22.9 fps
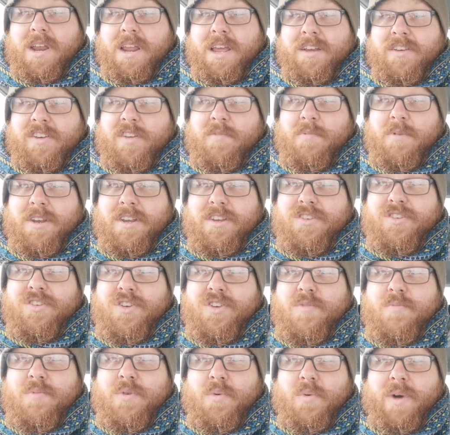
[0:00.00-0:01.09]
It's just been a
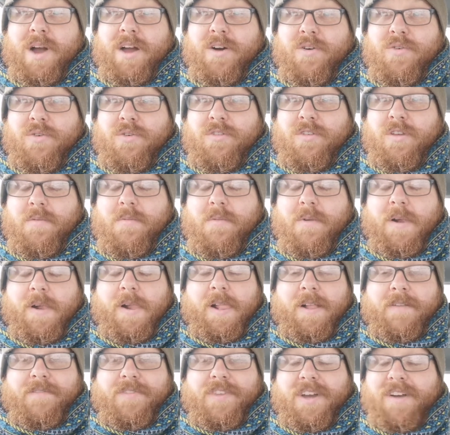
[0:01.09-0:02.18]
super wet autumn.
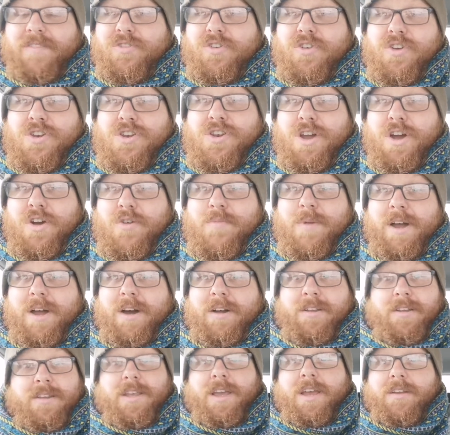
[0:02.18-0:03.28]
I've done no metal
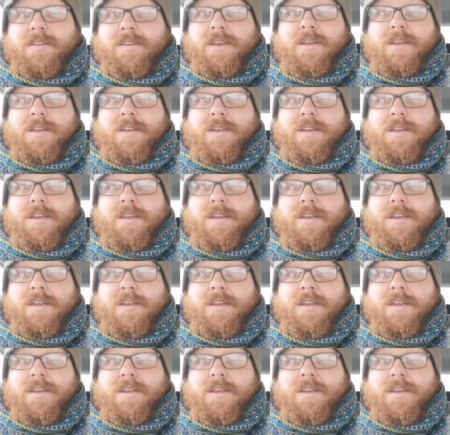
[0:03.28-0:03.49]
detecting